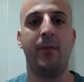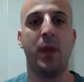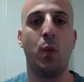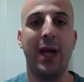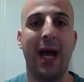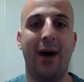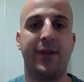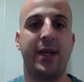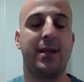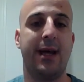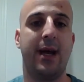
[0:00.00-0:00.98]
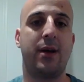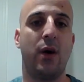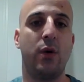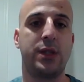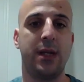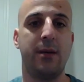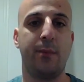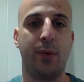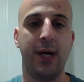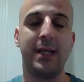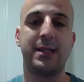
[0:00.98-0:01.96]
We have to get the head coach in
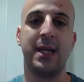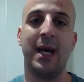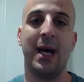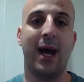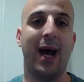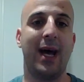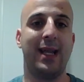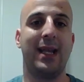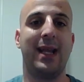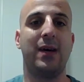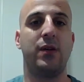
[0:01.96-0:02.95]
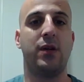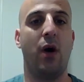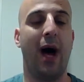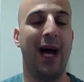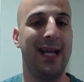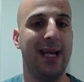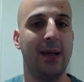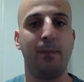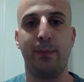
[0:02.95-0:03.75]
place, and then any